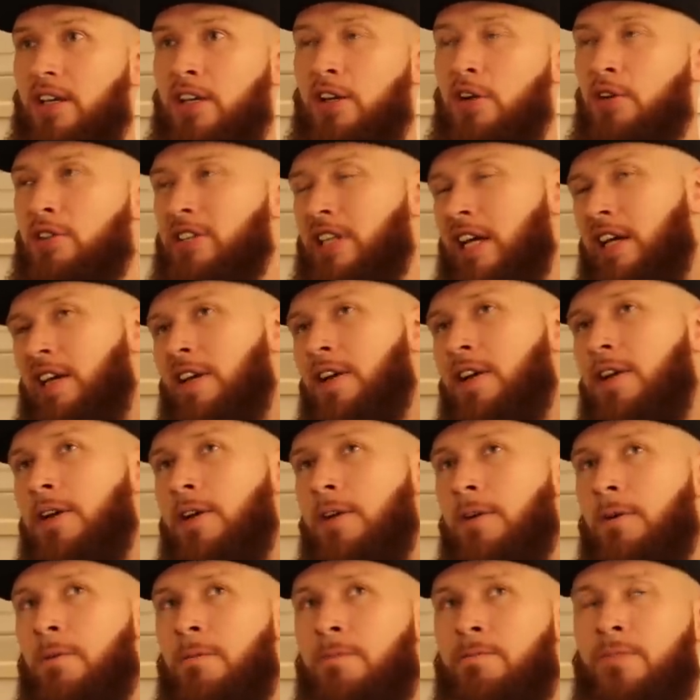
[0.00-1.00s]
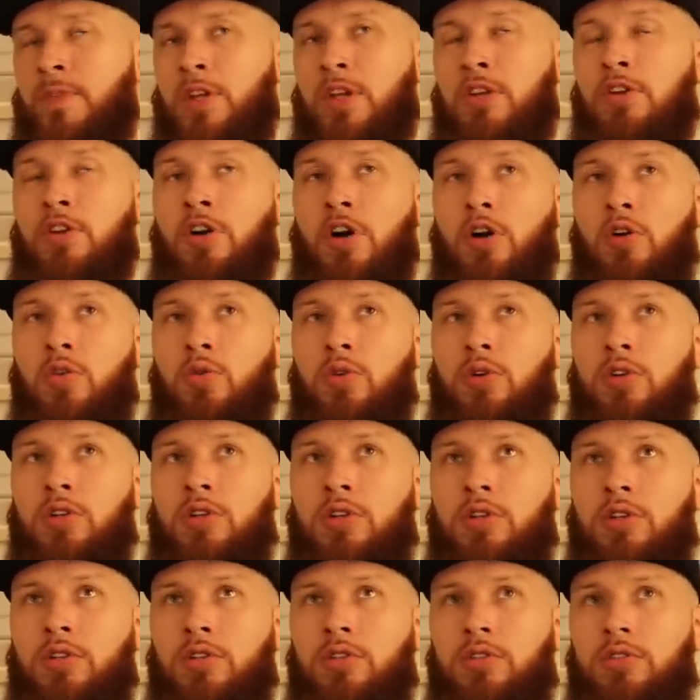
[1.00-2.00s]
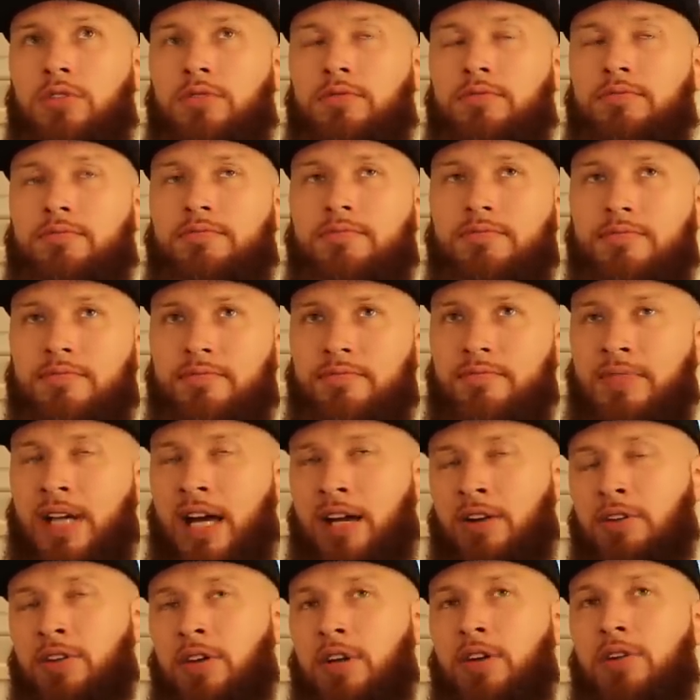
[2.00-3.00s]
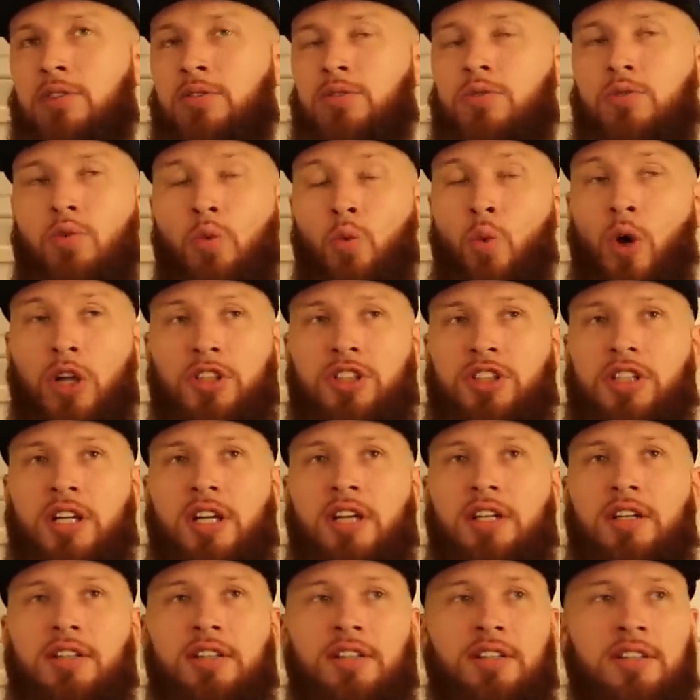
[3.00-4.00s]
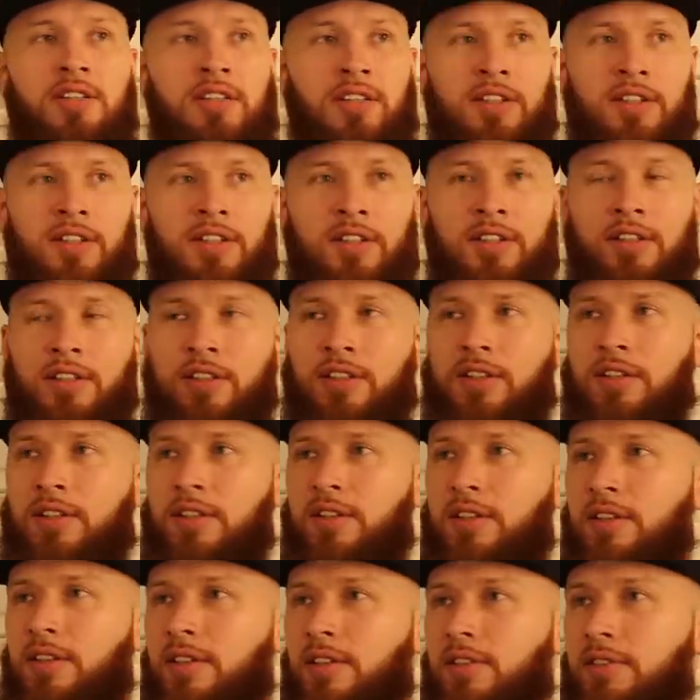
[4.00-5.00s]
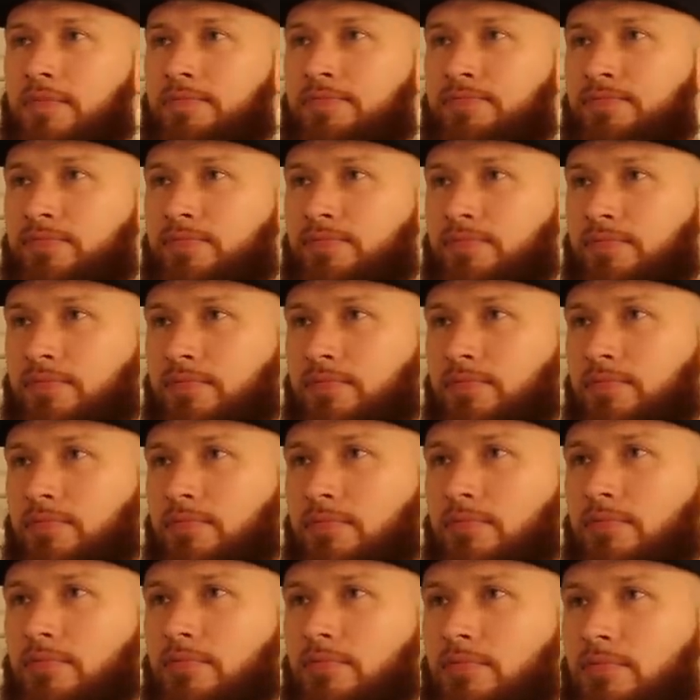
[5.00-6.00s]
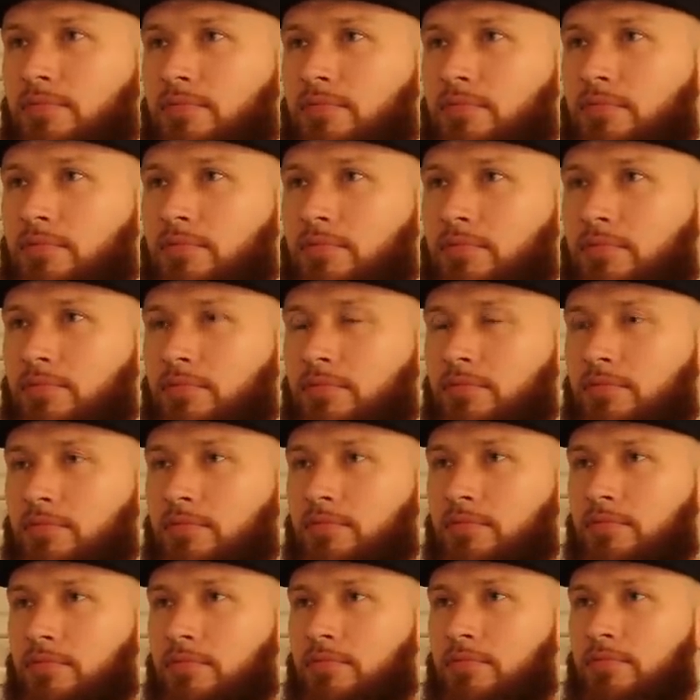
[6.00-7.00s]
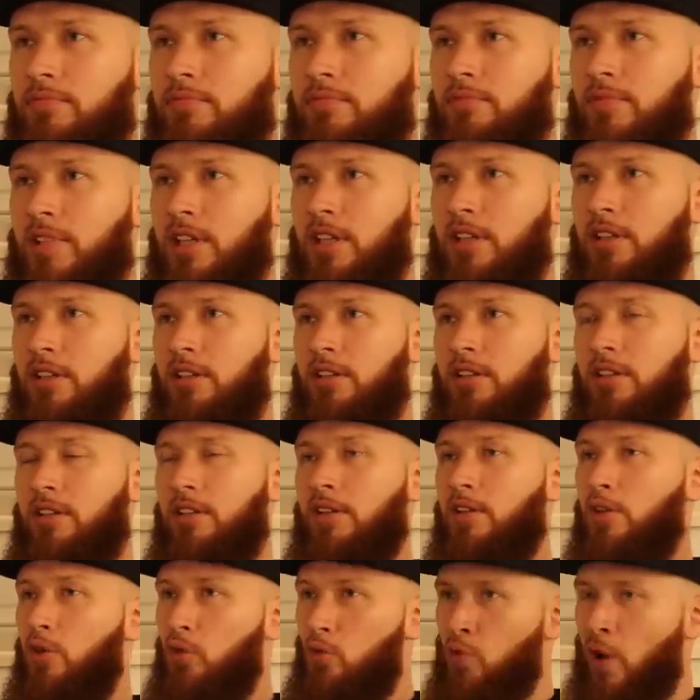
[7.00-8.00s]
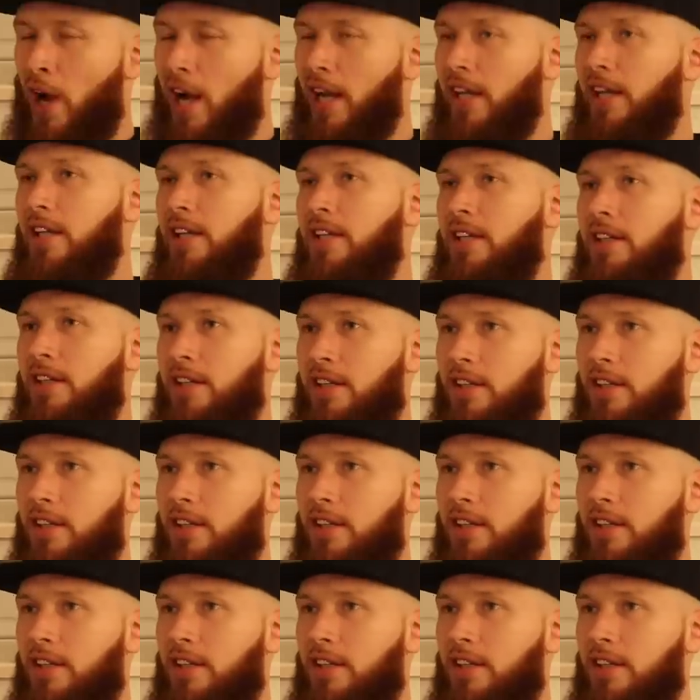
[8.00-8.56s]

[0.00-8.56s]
You know, it's like, you know, I don't know. What's a. I mean, you can't compare John Stockton to Shaquille O'Neal. Right.